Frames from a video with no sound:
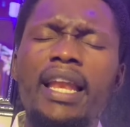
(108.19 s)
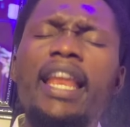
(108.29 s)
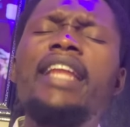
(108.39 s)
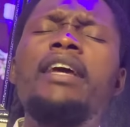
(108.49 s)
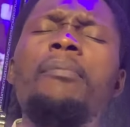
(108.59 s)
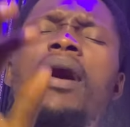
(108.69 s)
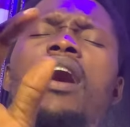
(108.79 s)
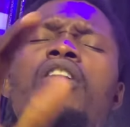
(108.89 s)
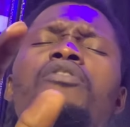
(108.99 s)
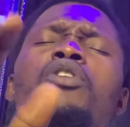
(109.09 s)
Let the
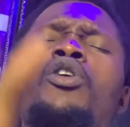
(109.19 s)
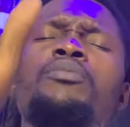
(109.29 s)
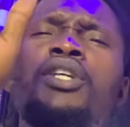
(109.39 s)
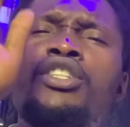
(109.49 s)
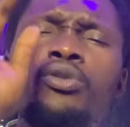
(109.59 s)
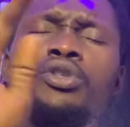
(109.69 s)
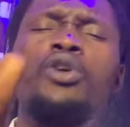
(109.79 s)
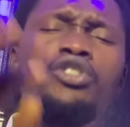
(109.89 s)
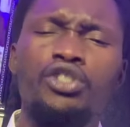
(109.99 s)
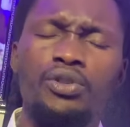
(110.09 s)
power of God begin to
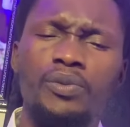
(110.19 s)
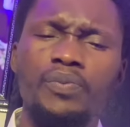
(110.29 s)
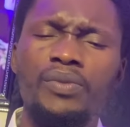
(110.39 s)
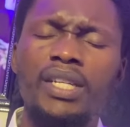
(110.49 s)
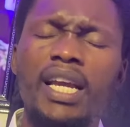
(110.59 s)
touch you.